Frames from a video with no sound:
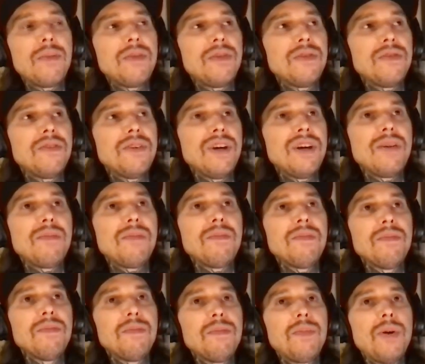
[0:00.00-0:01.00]
of
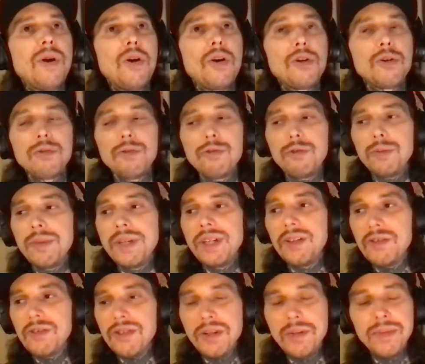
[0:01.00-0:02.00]
Paul Krugman
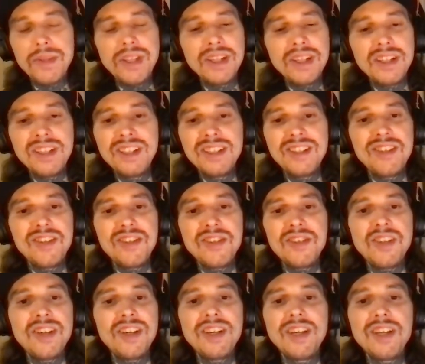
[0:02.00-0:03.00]
or something,
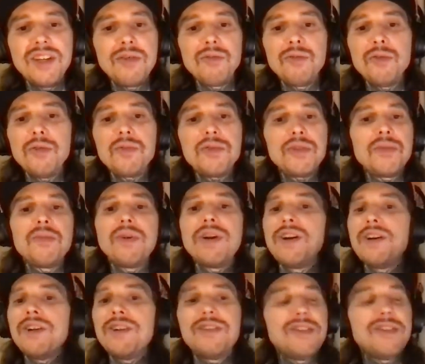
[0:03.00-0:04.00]
just like in a room
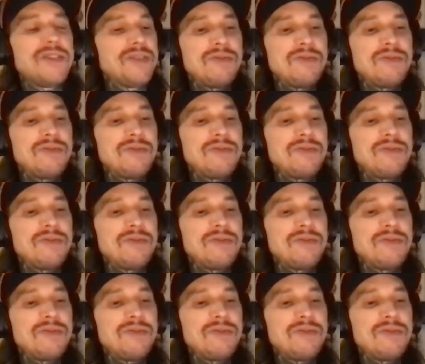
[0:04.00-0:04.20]
somewhere, just